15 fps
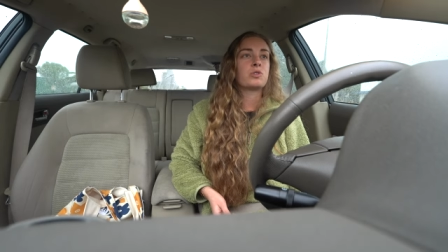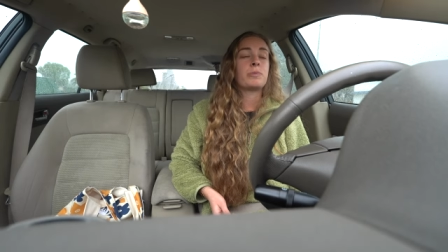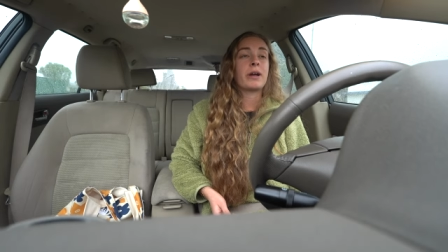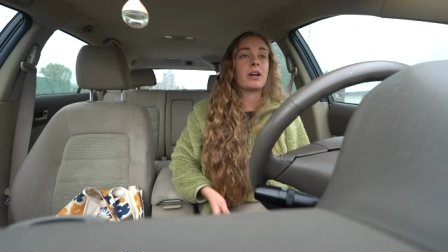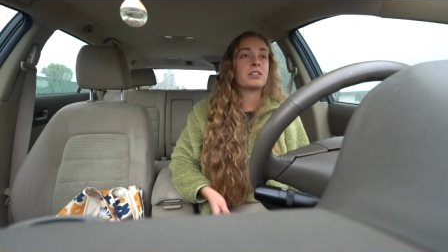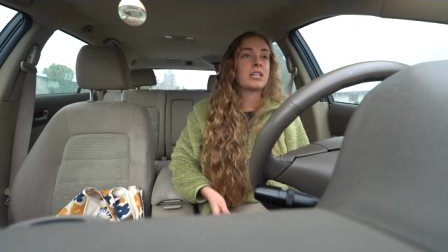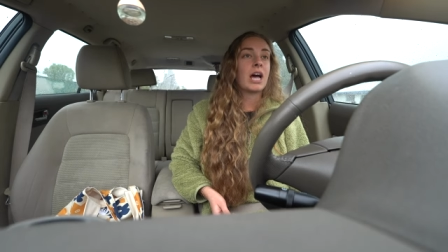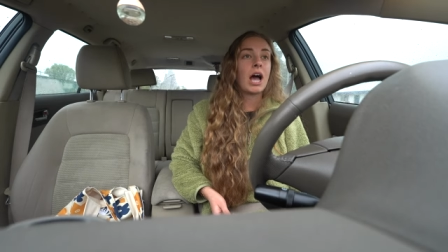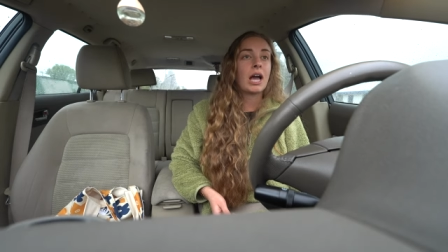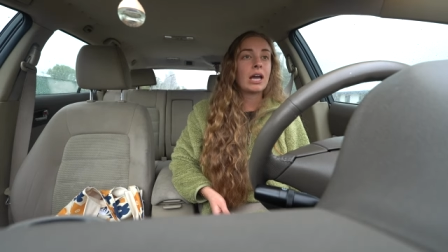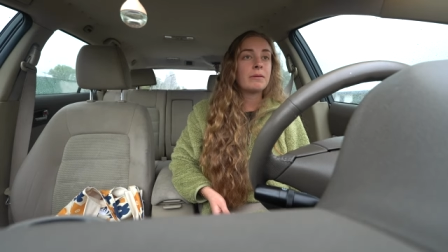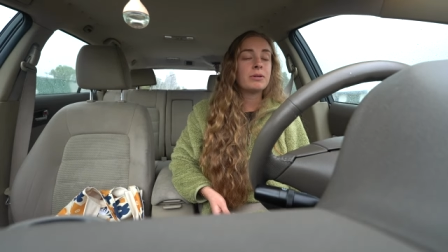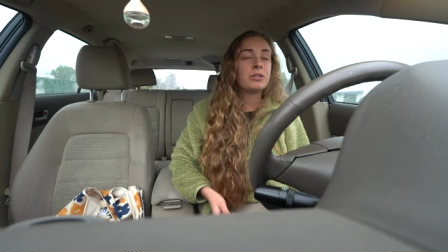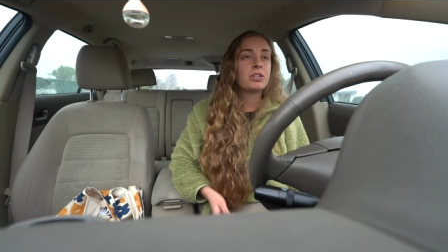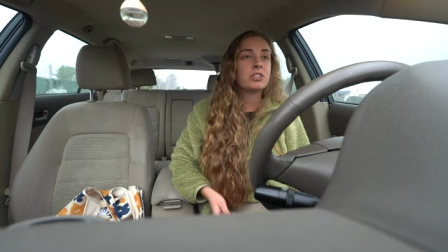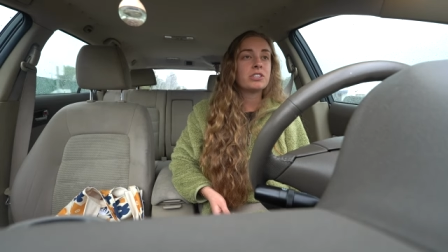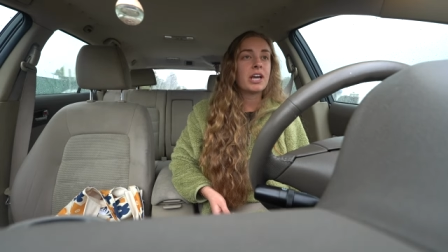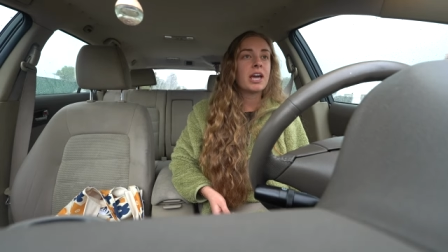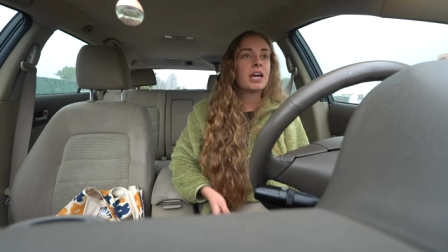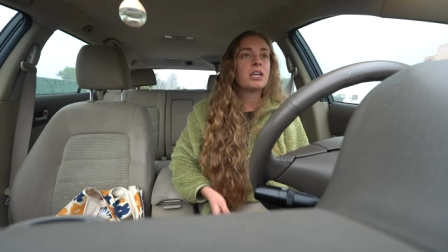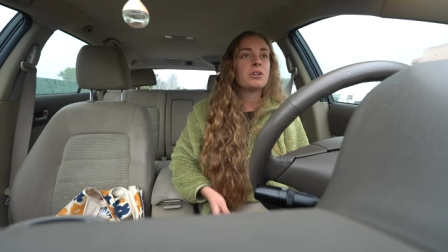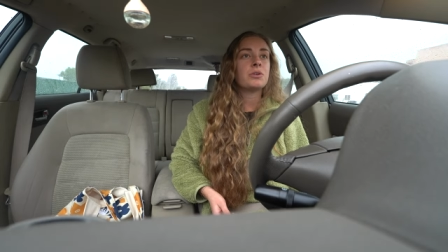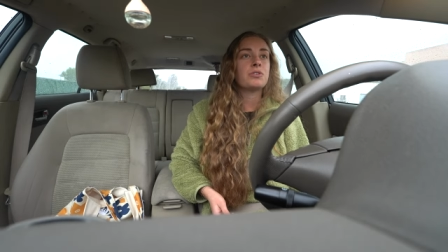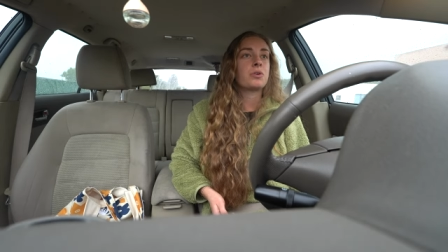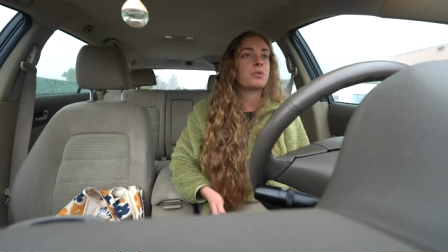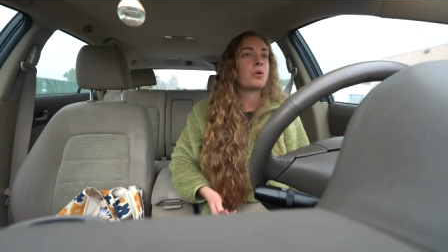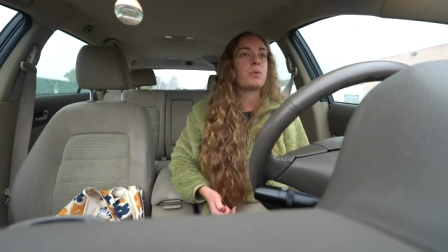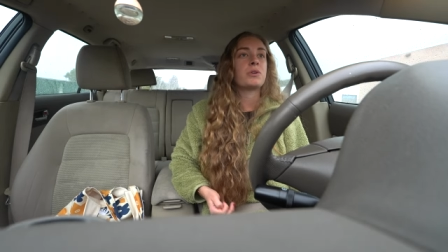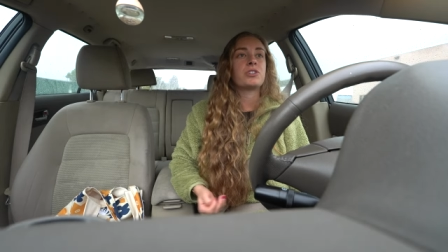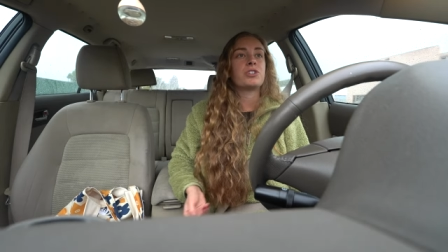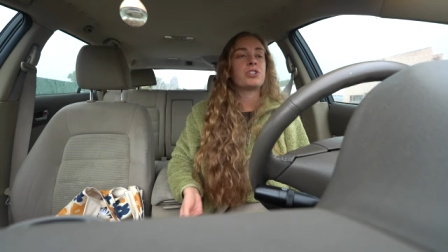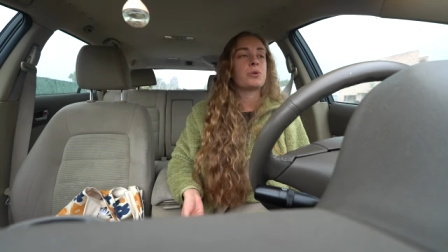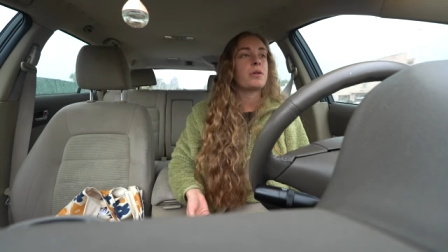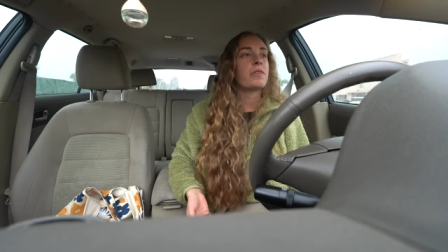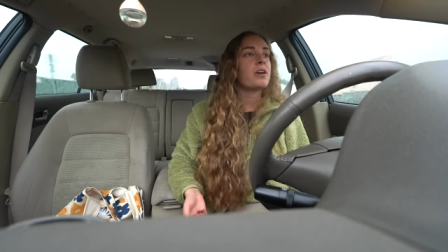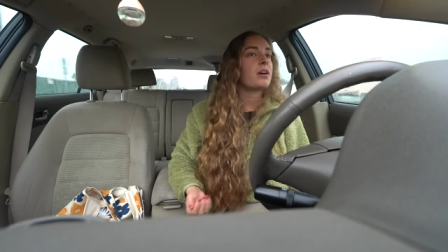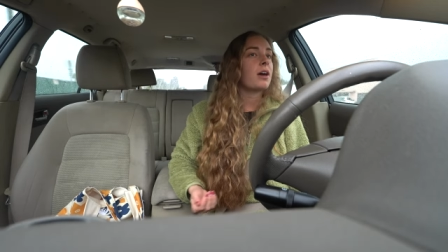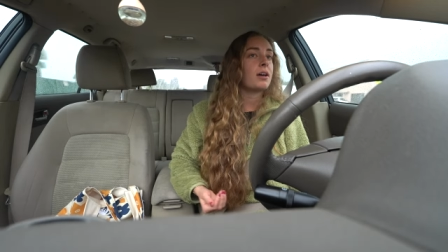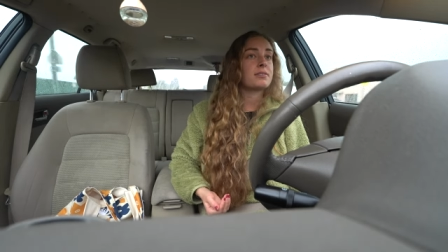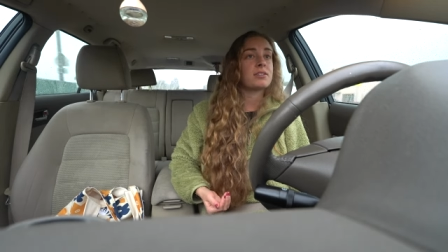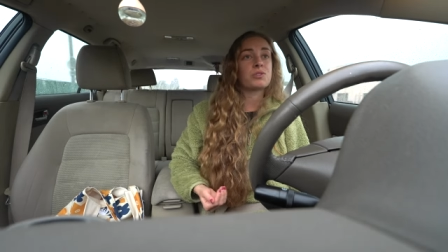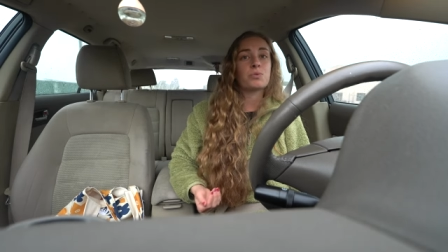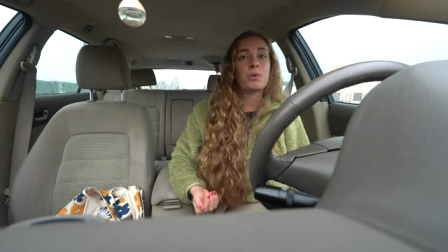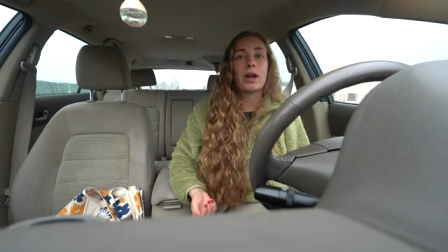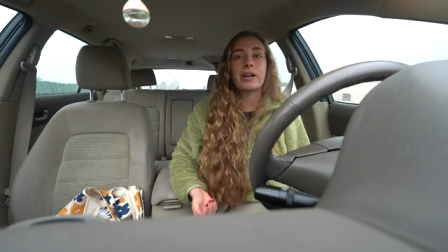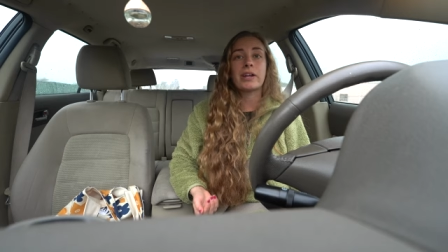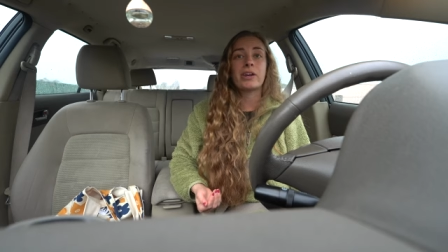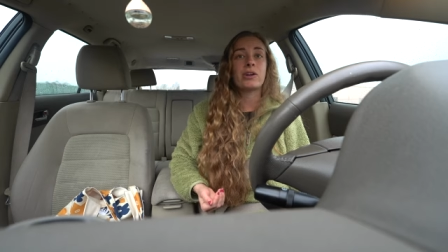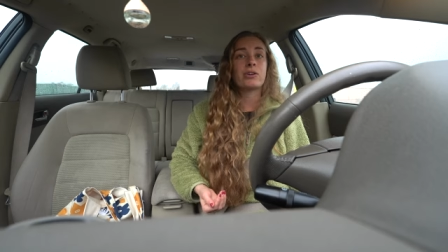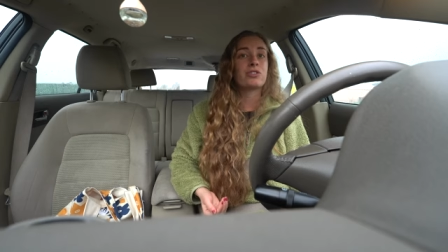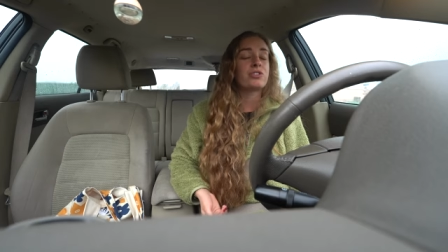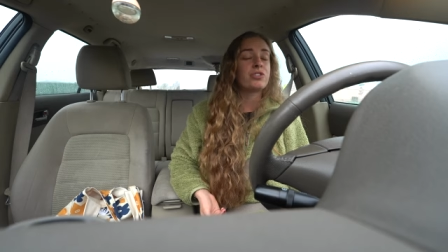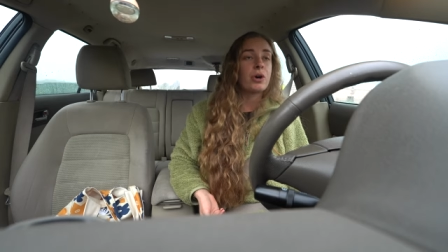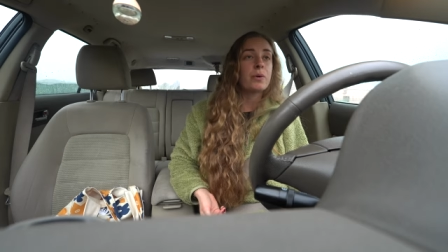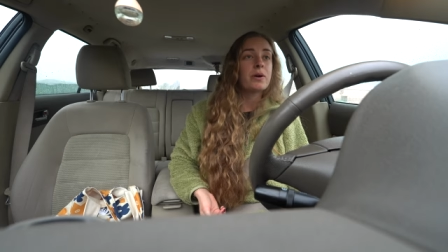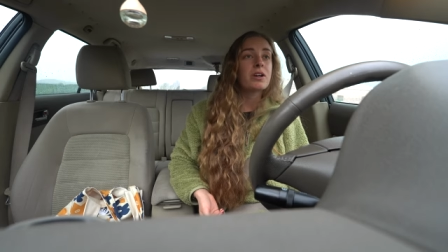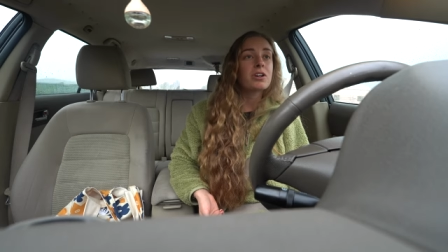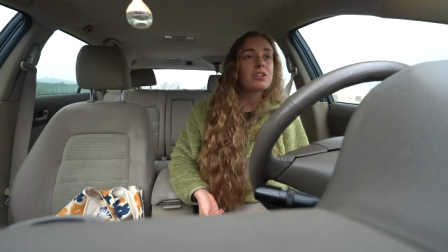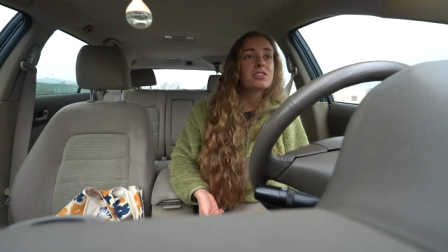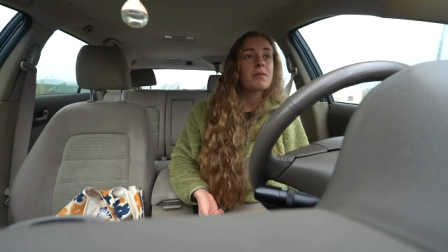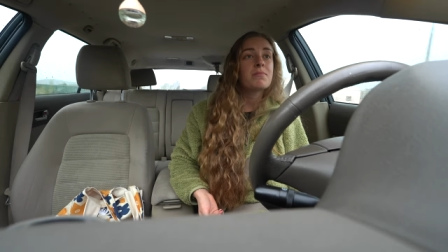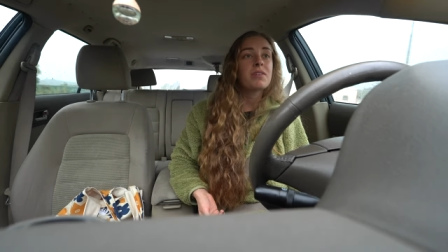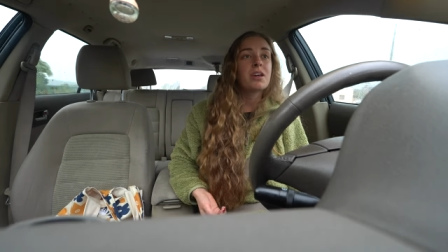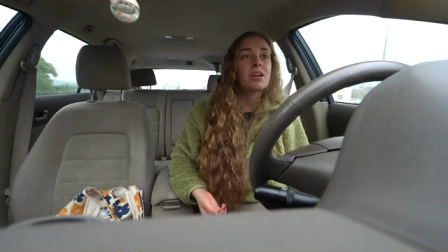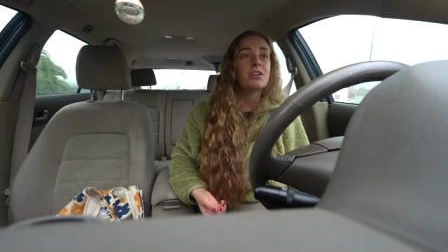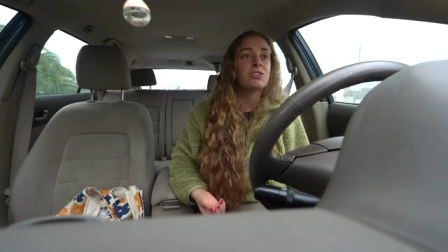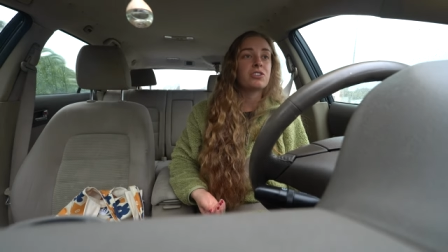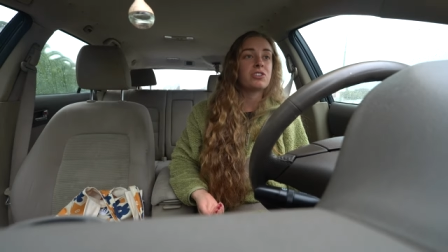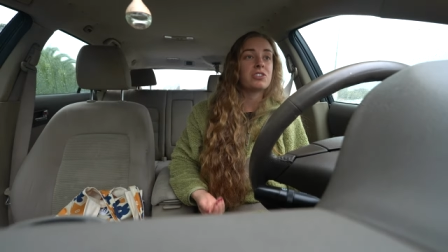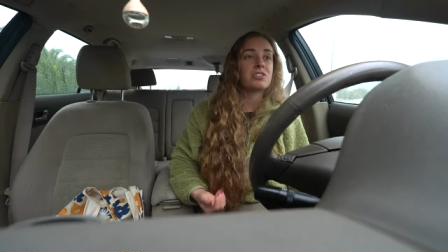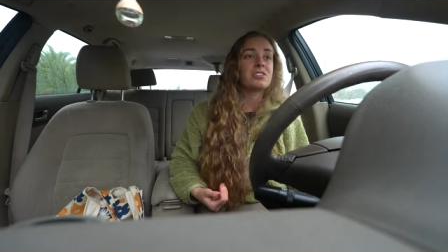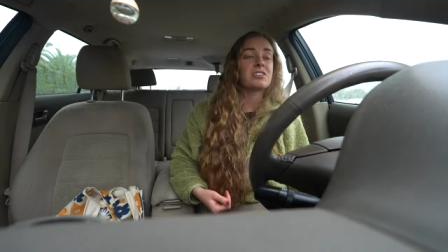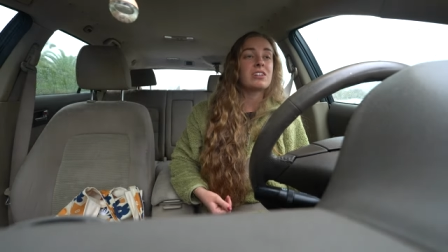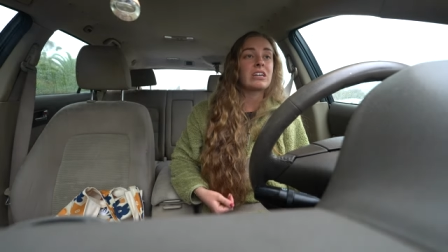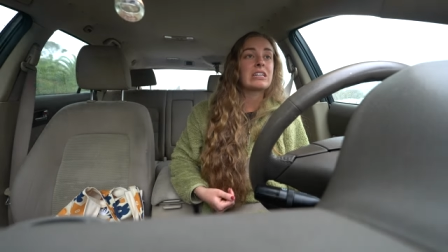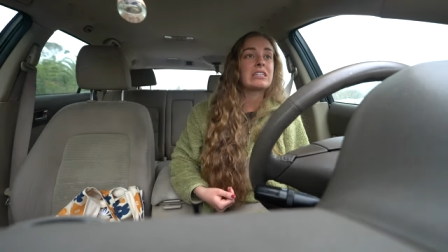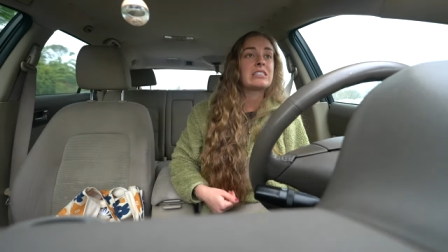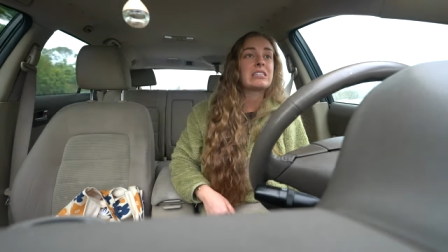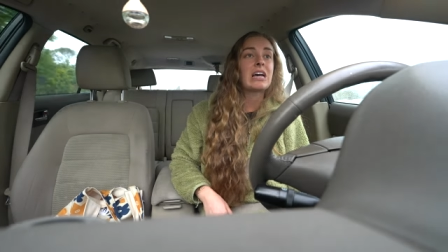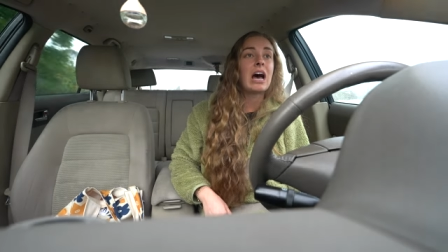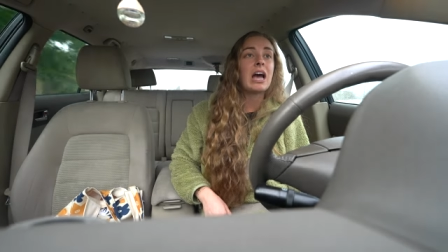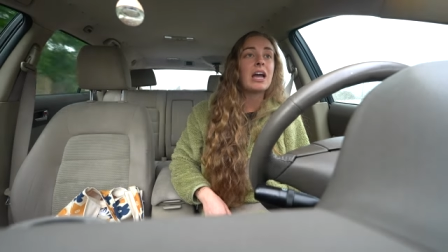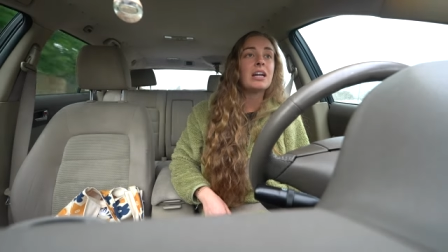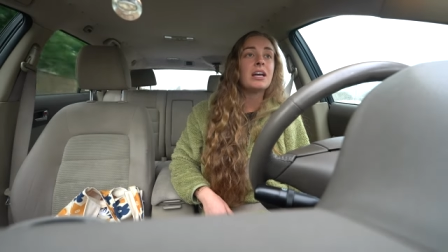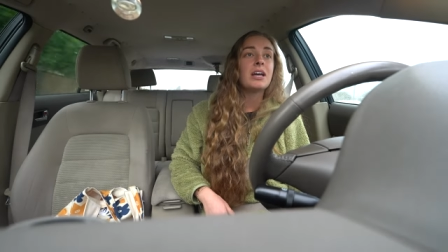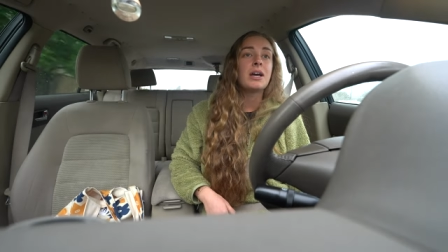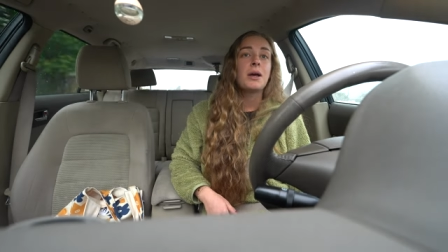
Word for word: spare time in your day and you don't know what to do with it because it's raining or snowing or something and you're just stuck inside,